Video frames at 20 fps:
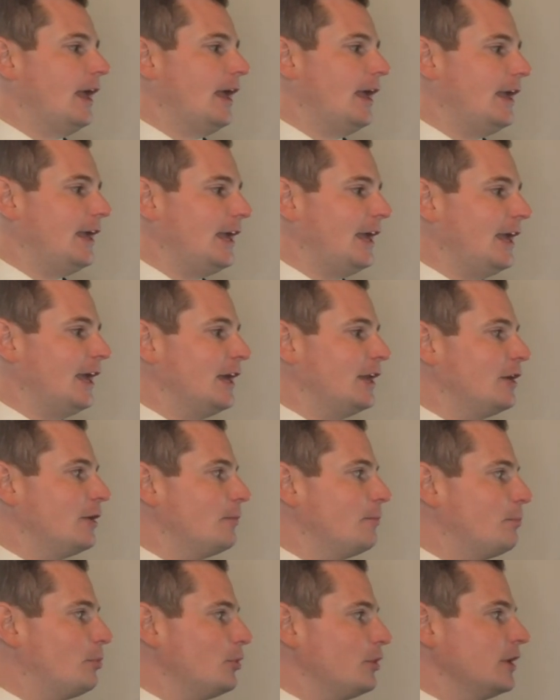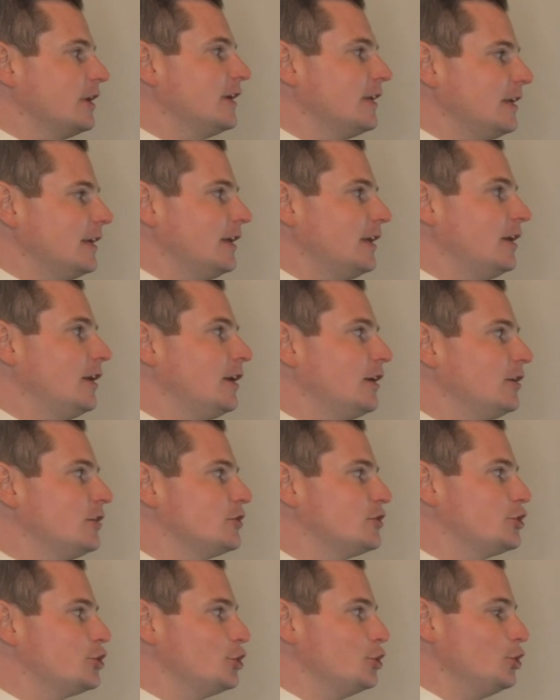And putting it in
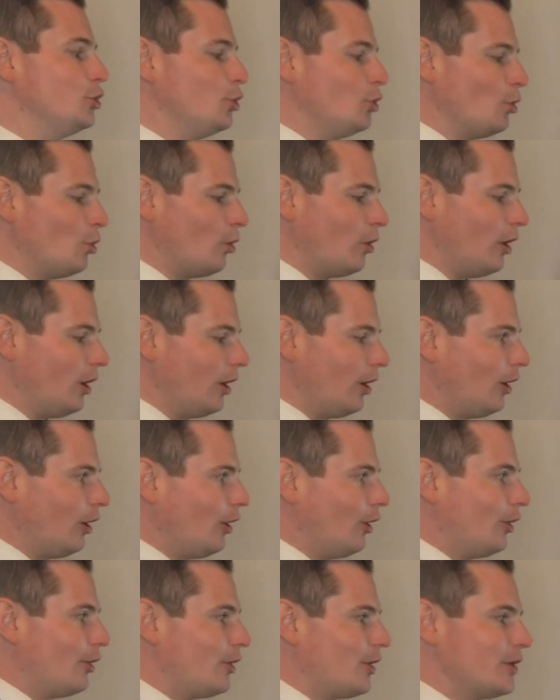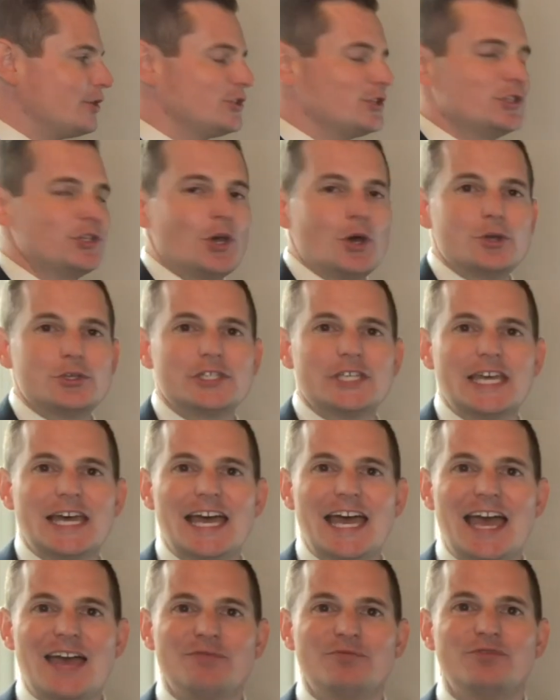to our
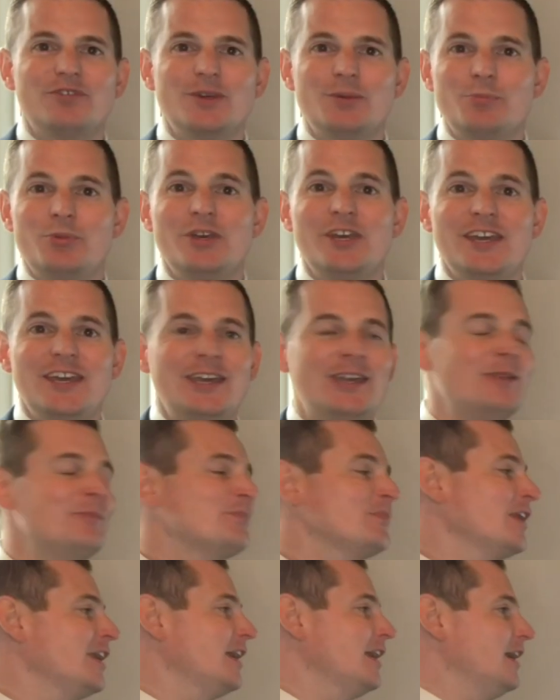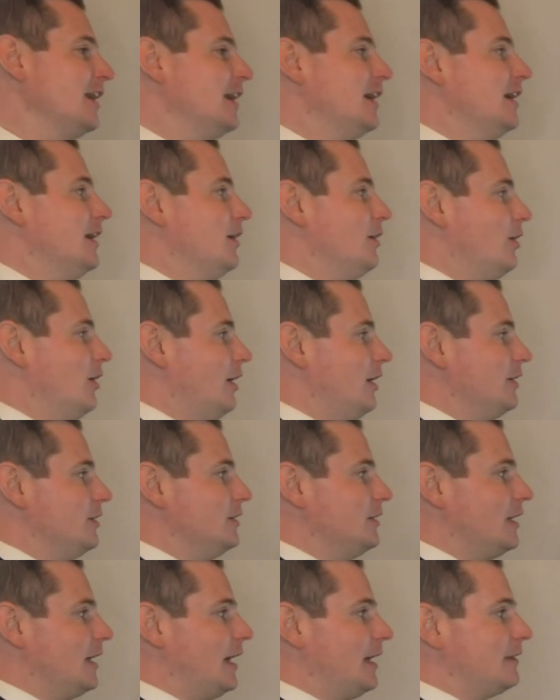Sosa MVP,
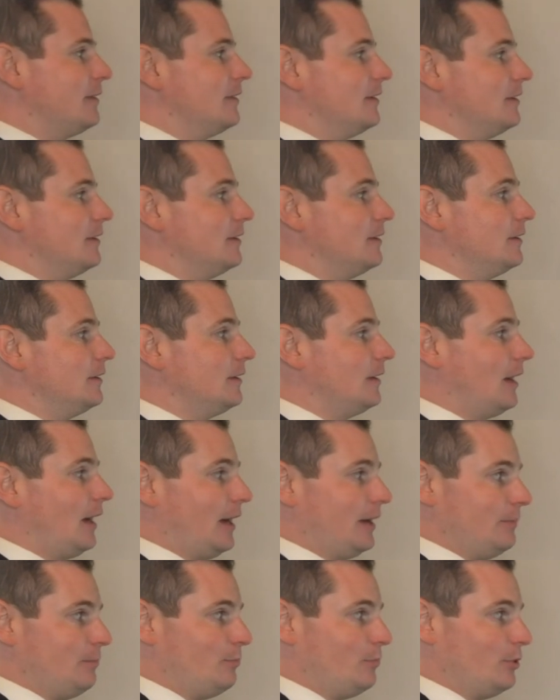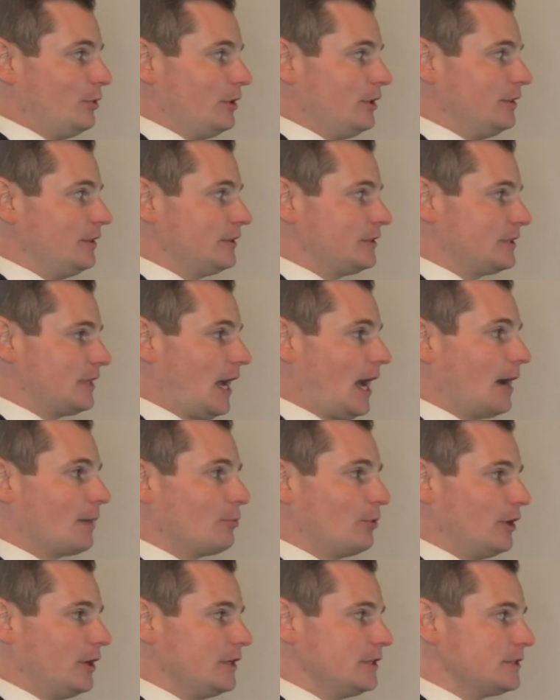you get I put in the
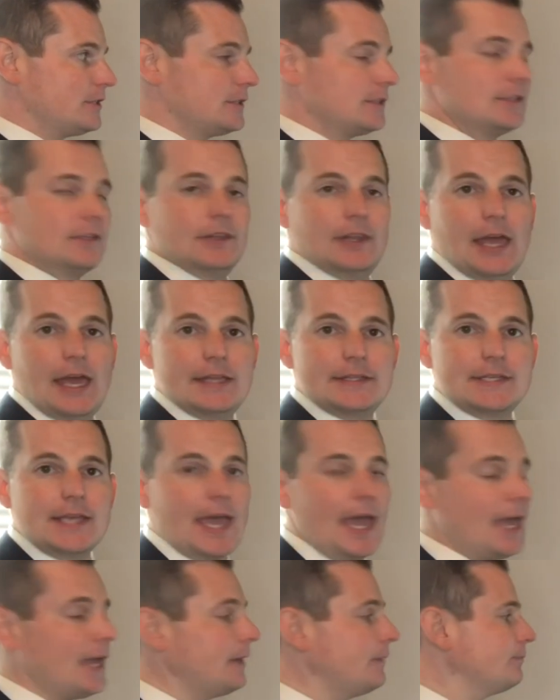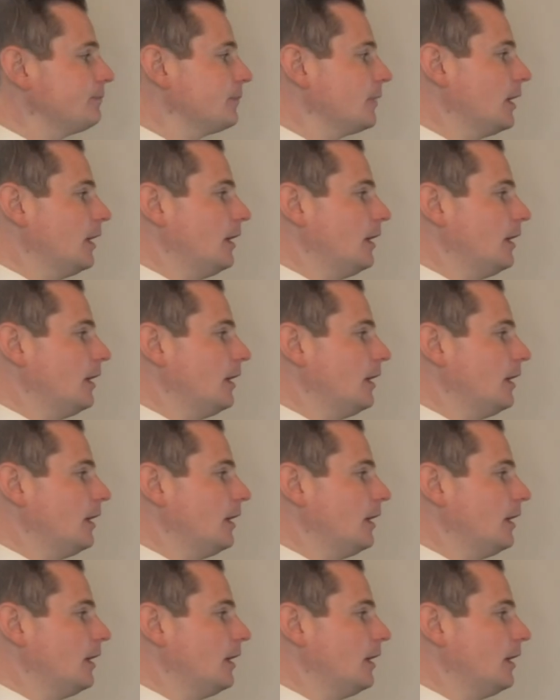stock price that day,